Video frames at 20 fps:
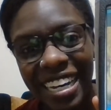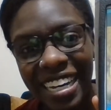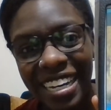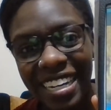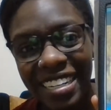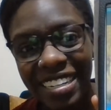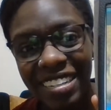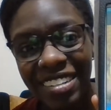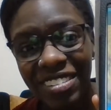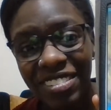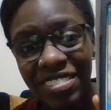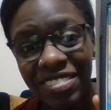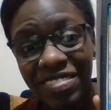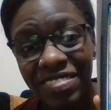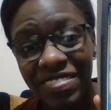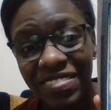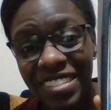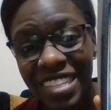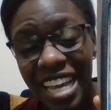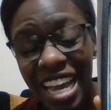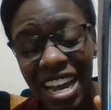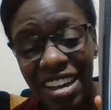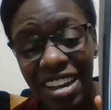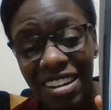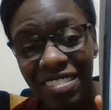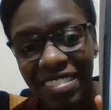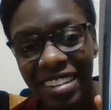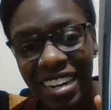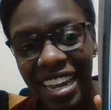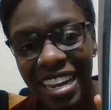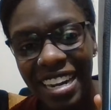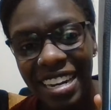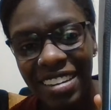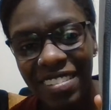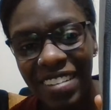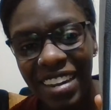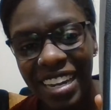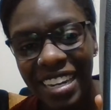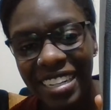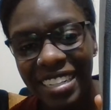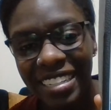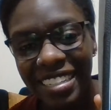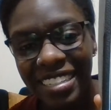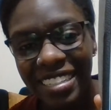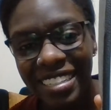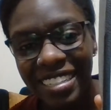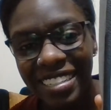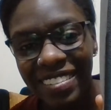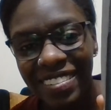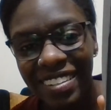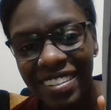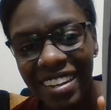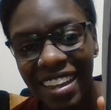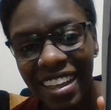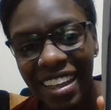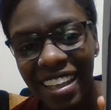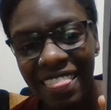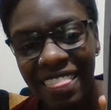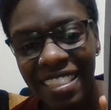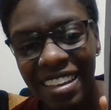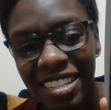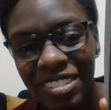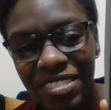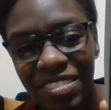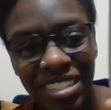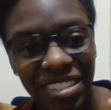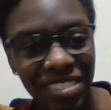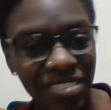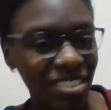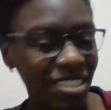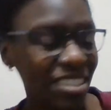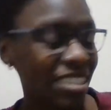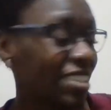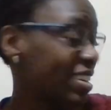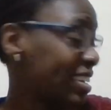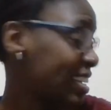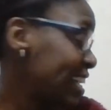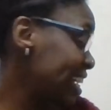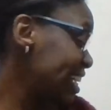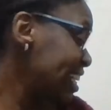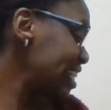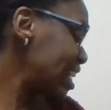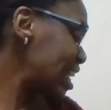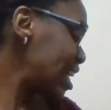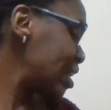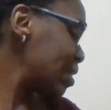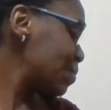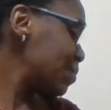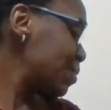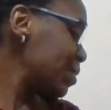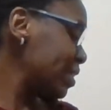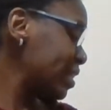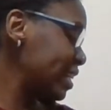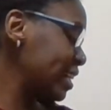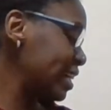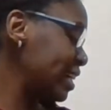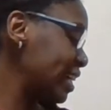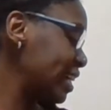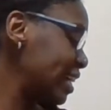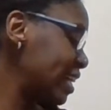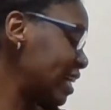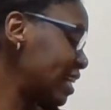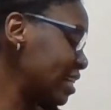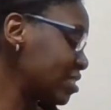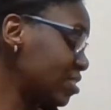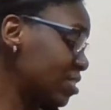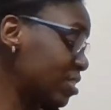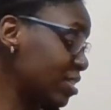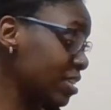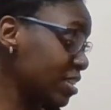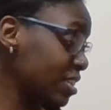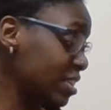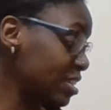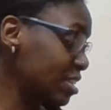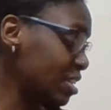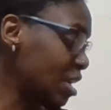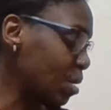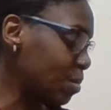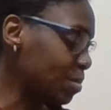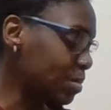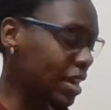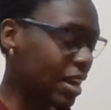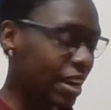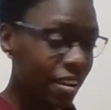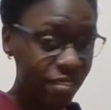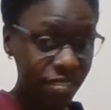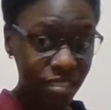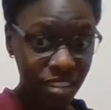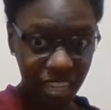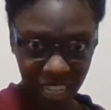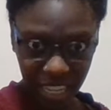yeah. Anyway, that's what it will look like. I'm working. I started in the top left